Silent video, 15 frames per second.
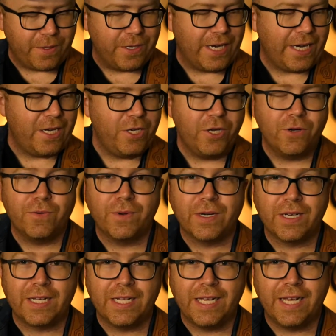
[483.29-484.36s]
You got to know
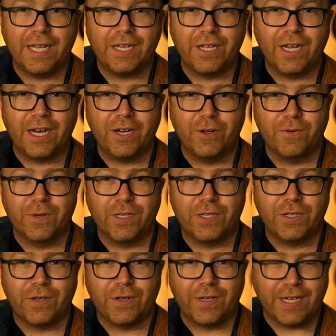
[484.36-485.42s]
where to land. You got to know where the
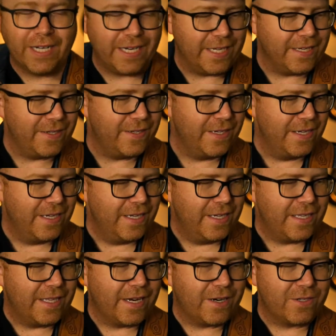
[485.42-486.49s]
target is
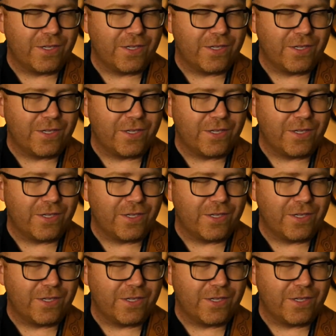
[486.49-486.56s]
there.